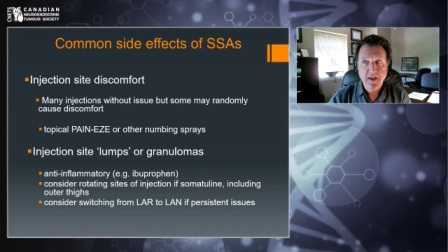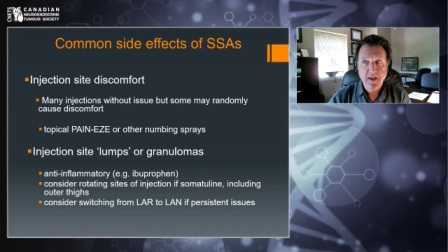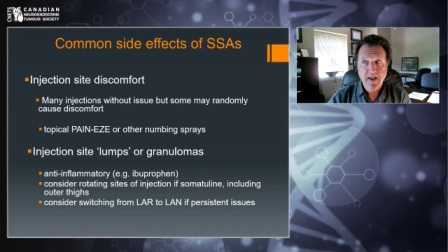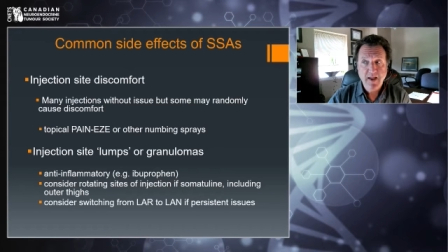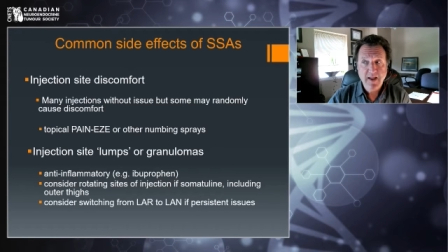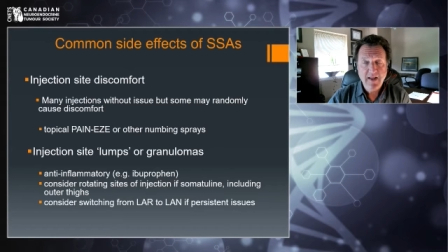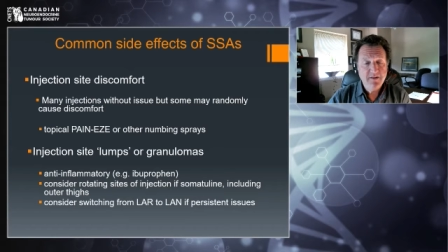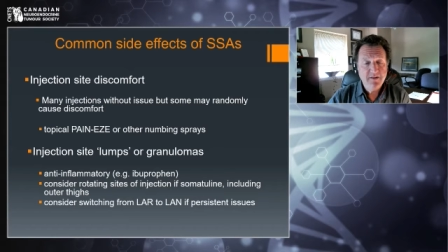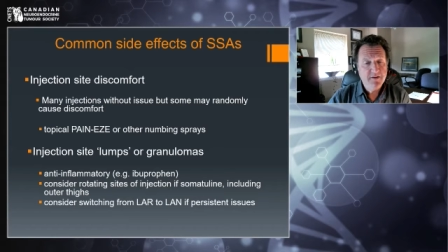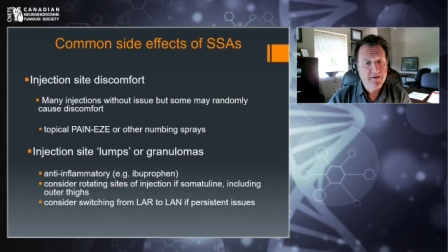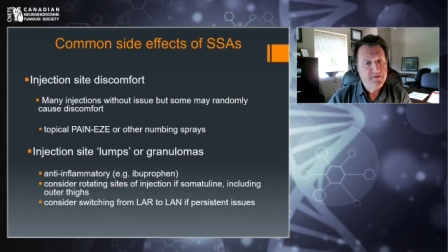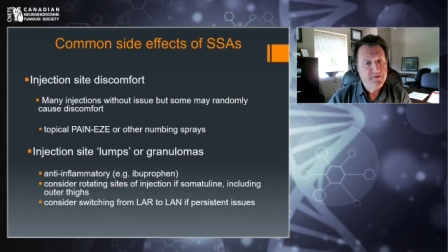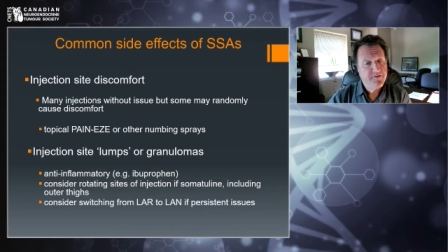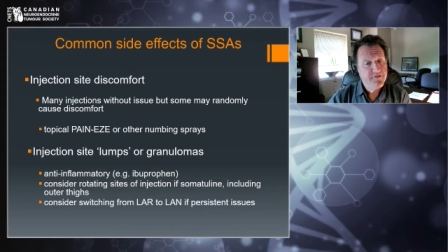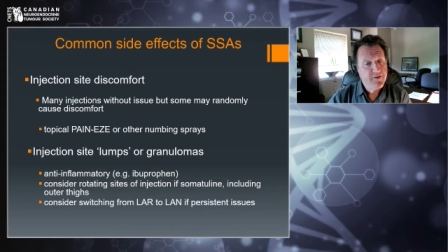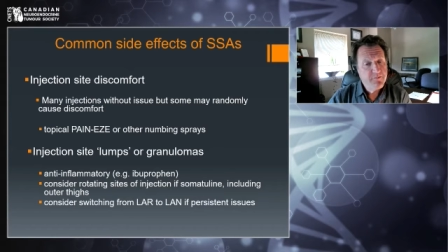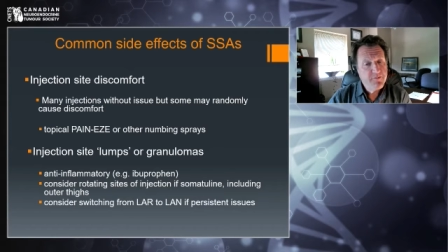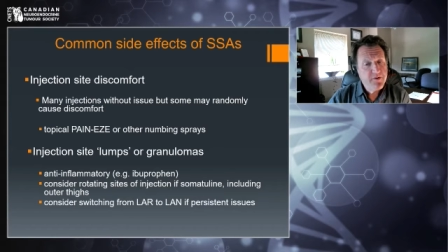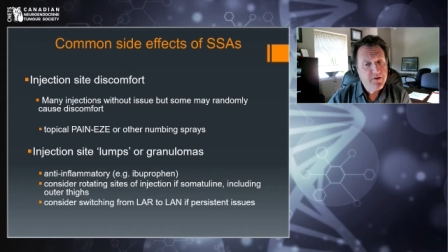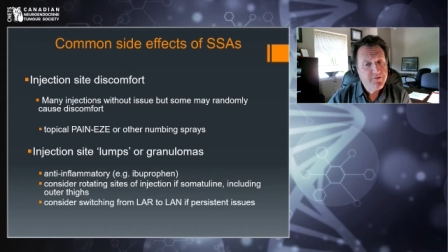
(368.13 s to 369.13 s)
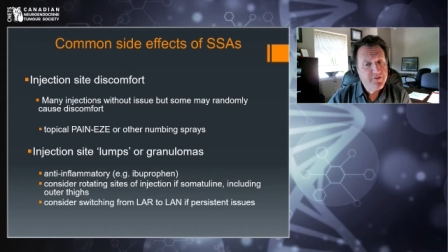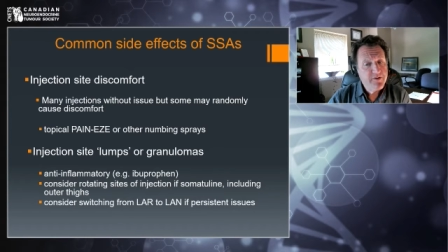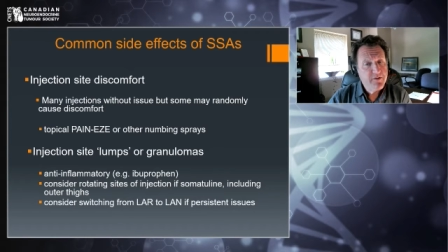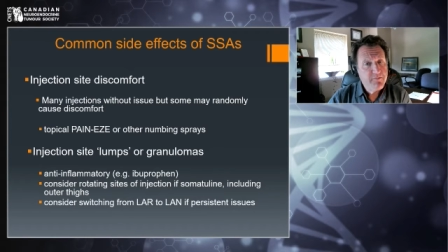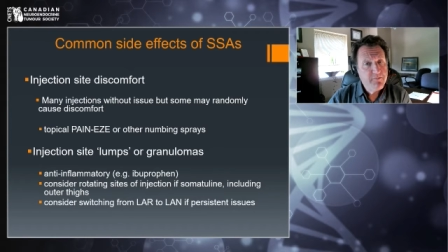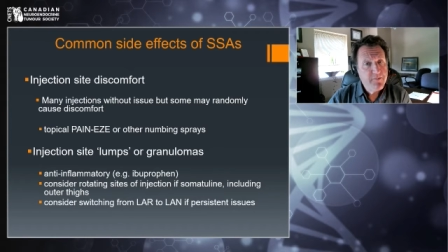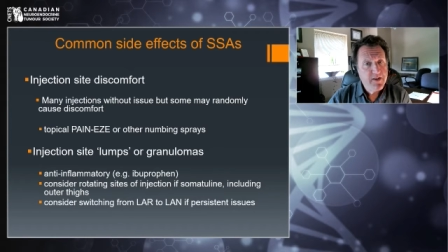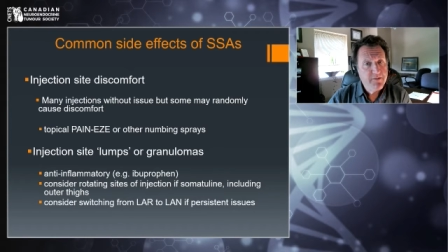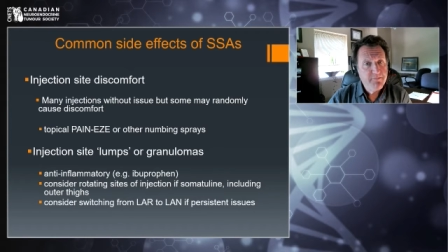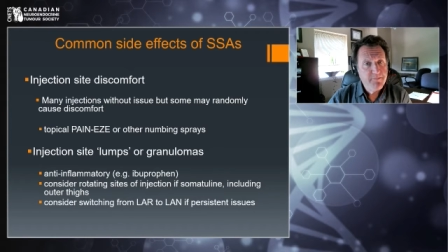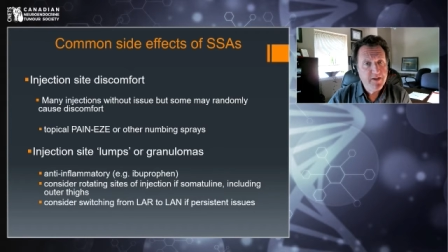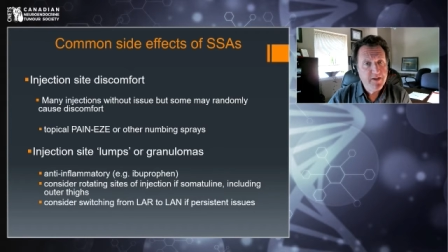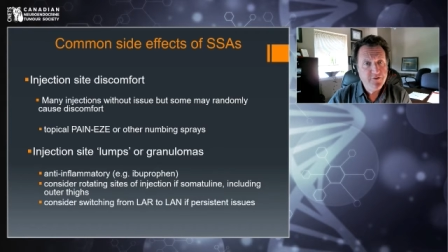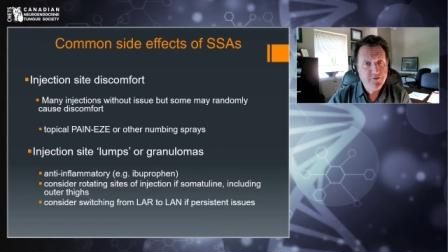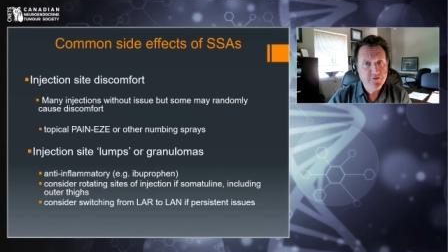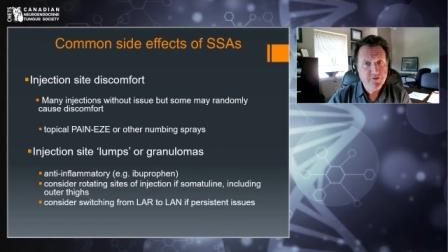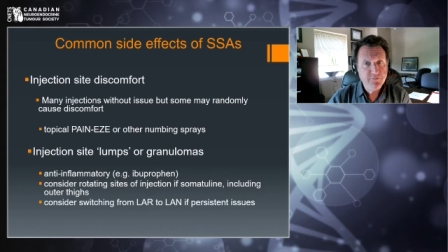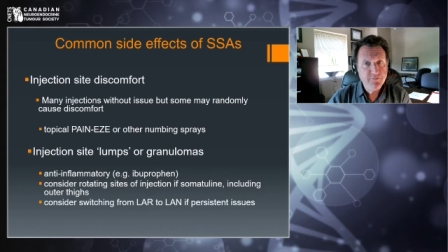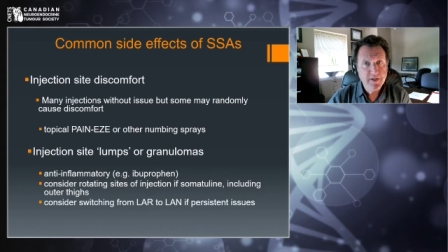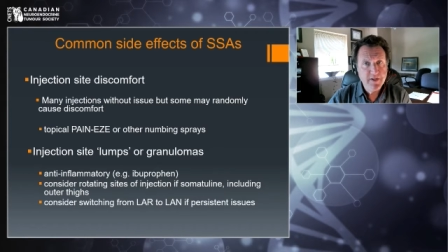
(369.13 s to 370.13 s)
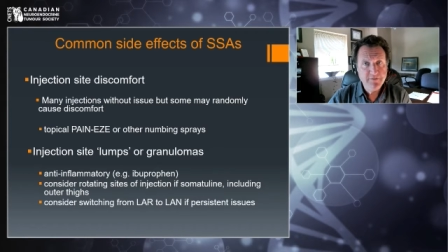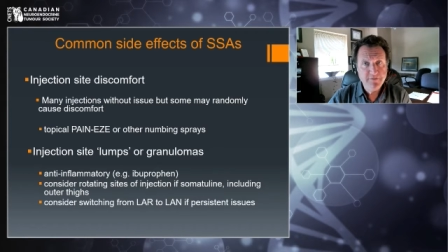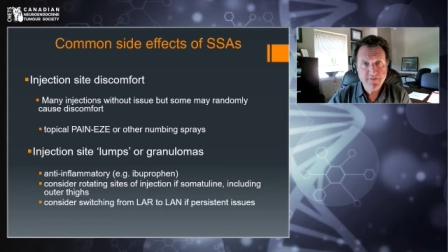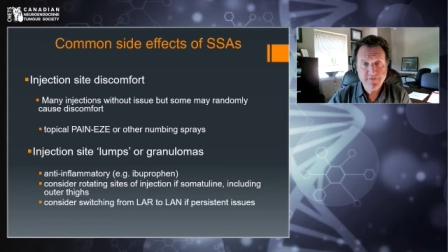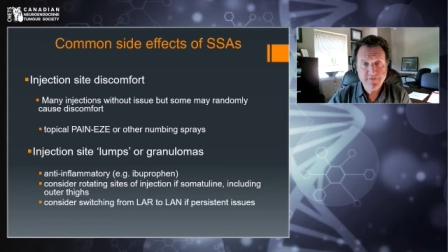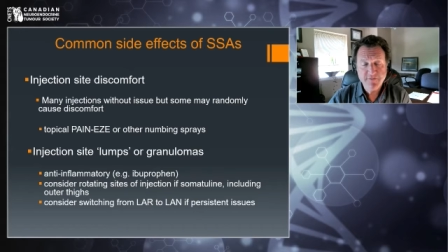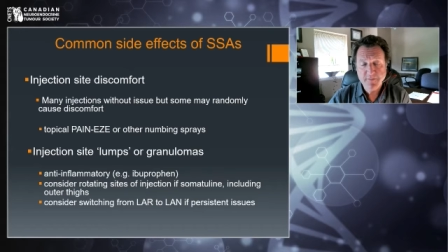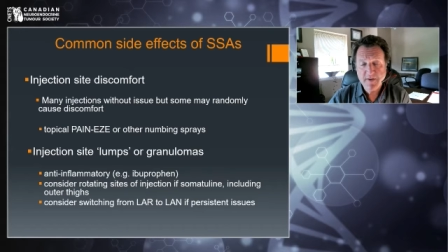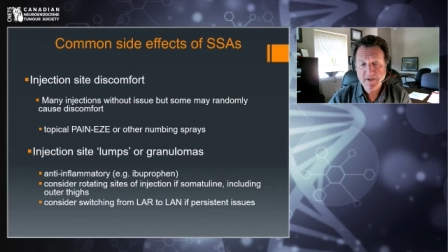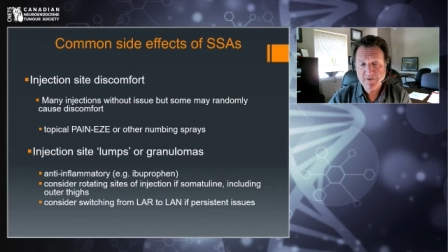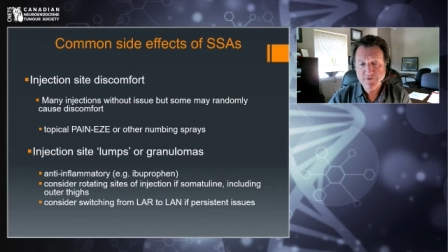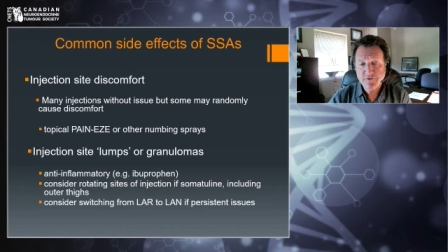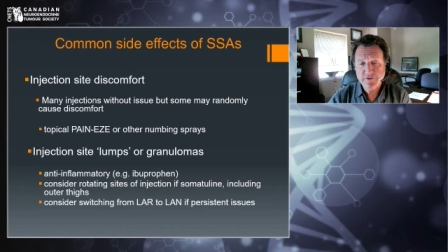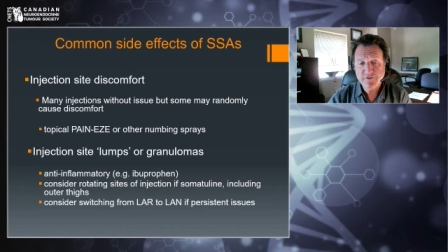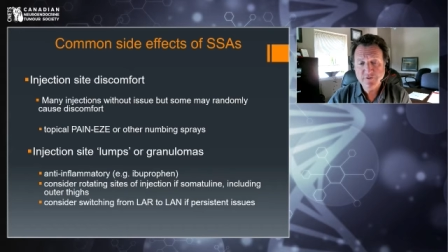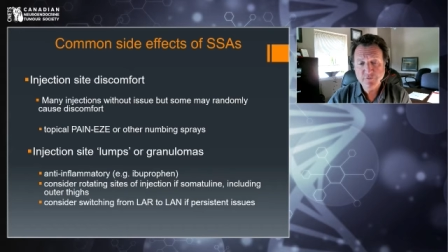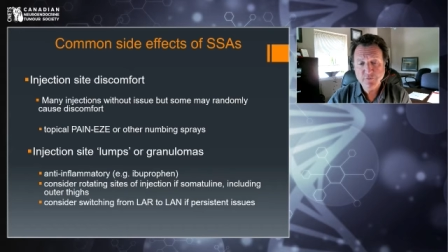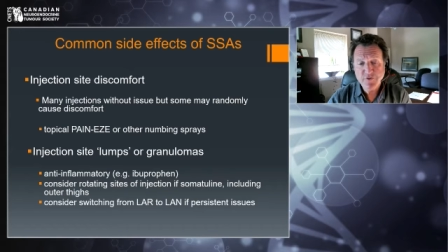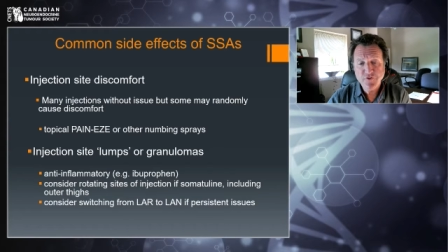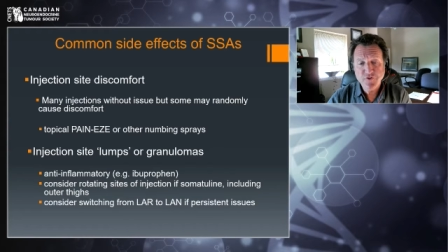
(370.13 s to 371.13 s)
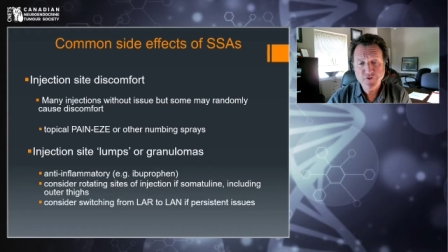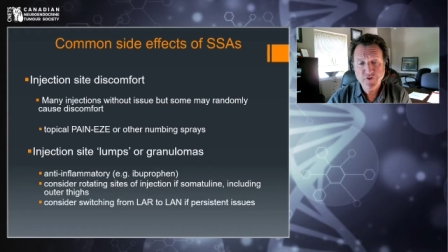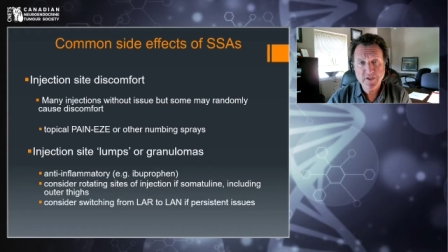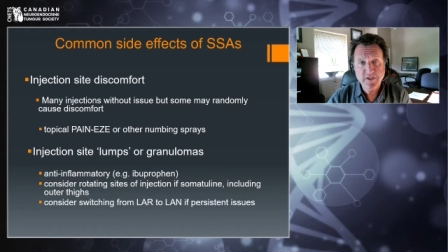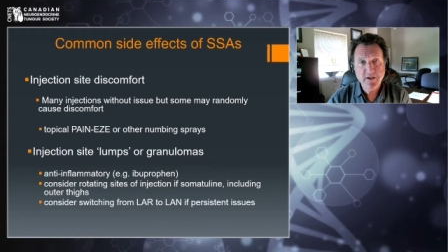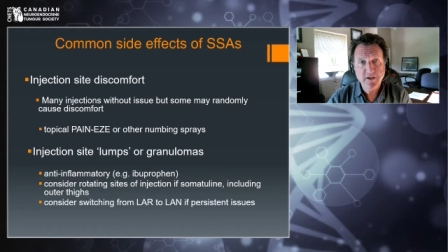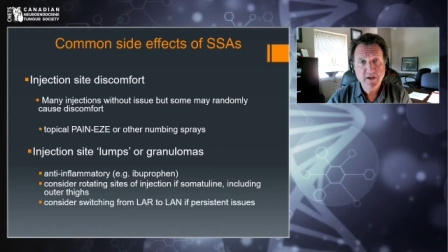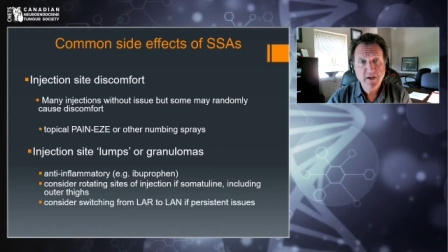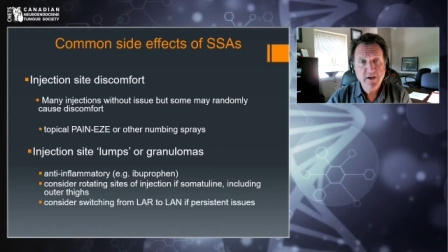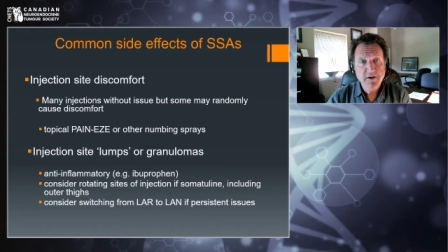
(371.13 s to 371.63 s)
And some, some patients benefit from actually switching